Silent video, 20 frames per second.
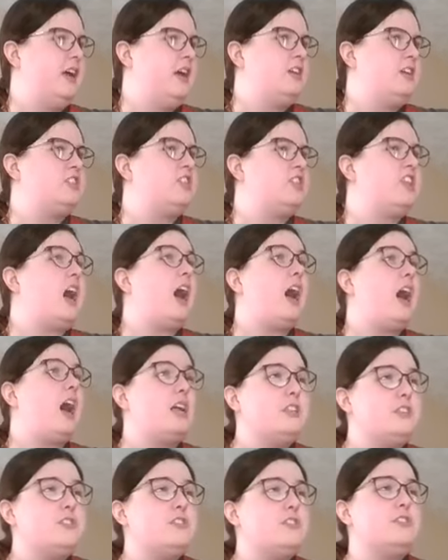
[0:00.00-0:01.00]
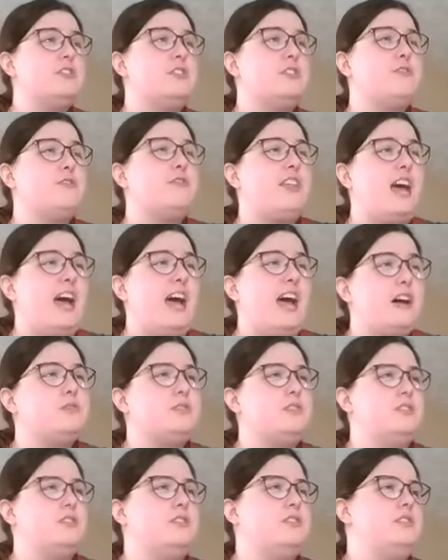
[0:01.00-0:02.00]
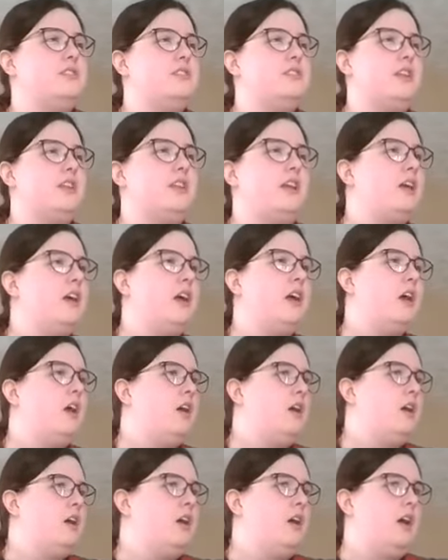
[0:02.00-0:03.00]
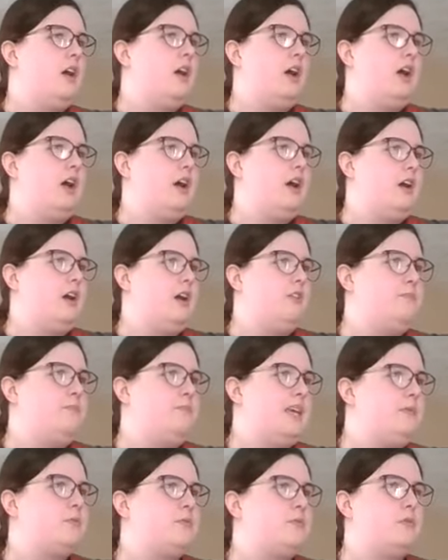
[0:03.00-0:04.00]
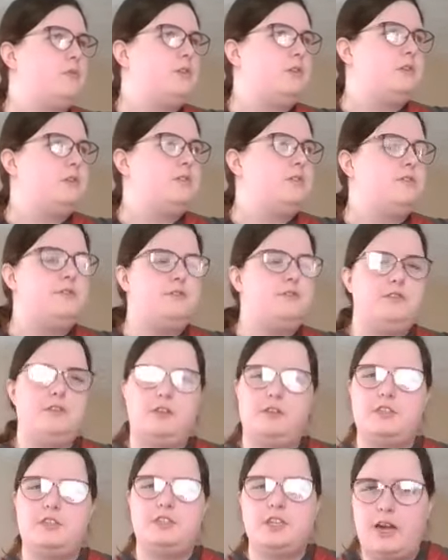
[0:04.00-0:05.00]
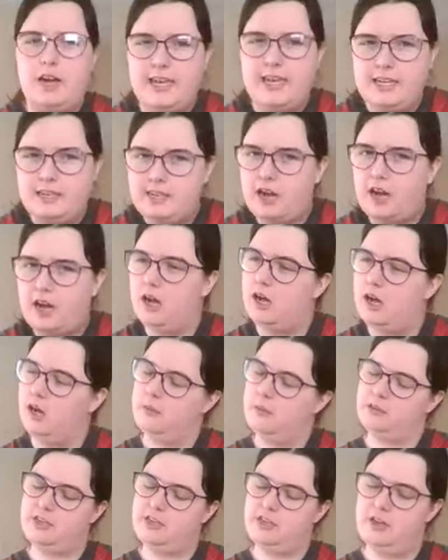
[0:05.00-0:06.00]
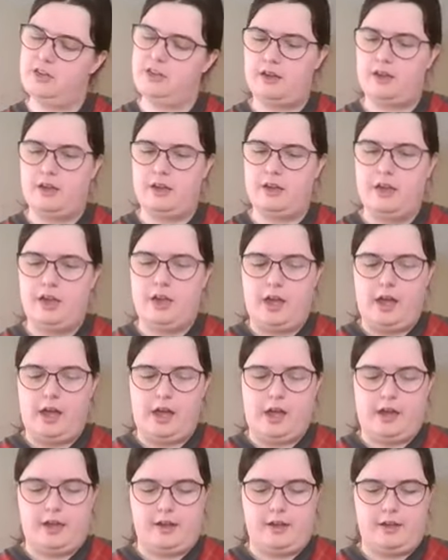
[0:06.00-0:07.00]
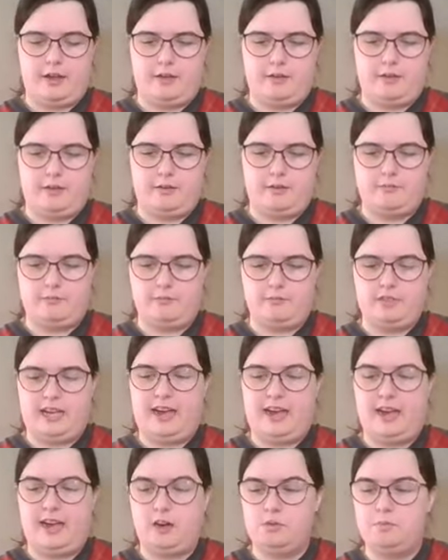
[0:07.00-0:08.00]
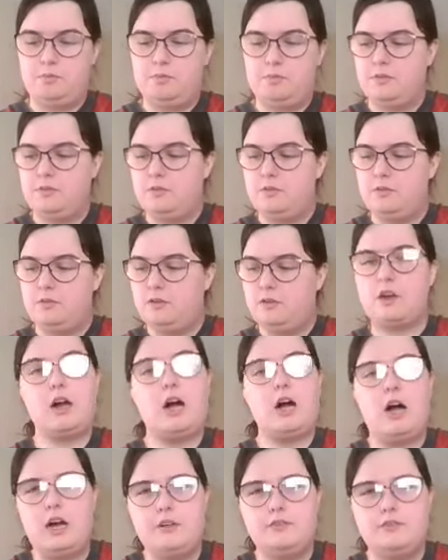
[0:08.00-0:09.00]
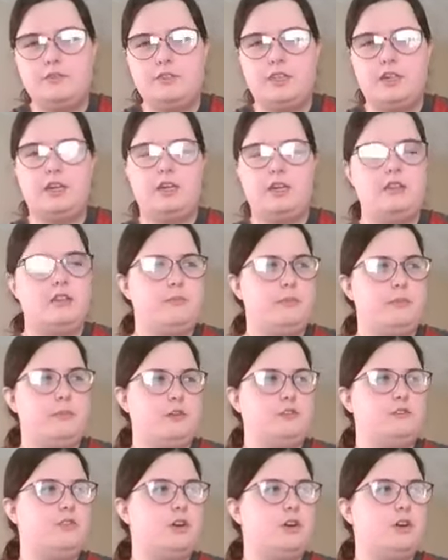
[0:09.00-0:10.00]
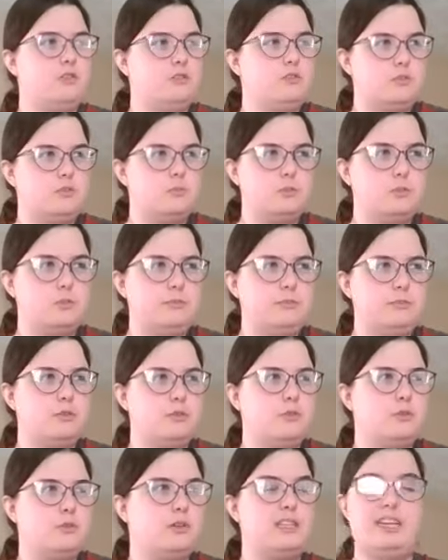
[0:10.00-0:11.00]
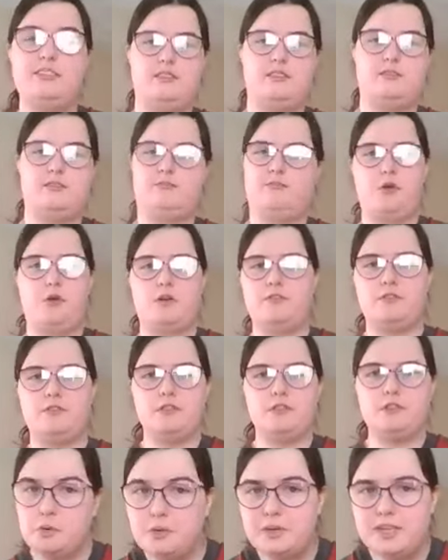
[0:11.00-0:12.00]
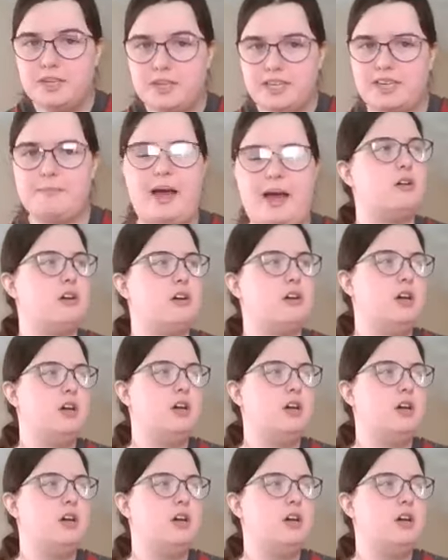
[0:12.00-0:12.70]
just the hundreds of thousands, of people who have signed up to help look after the most vulnerable people. That's not even talking about